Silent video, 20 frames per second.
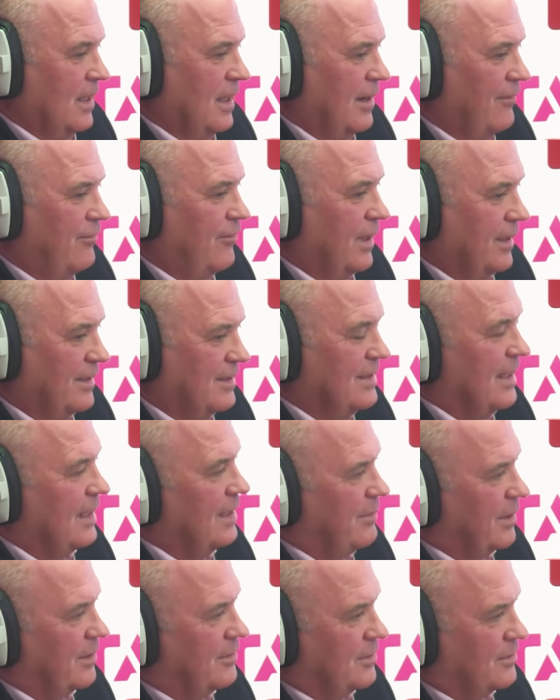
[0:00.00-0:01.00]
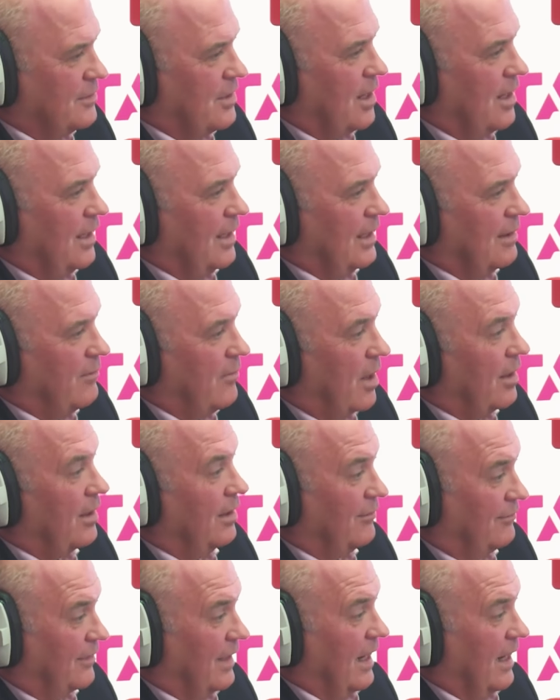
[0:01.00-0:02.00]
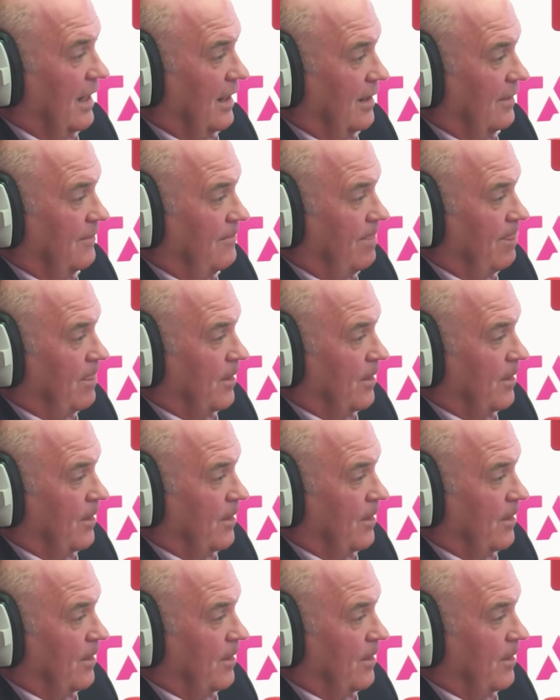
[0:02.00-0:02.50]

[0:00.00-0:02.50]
if we had set about designing a model of care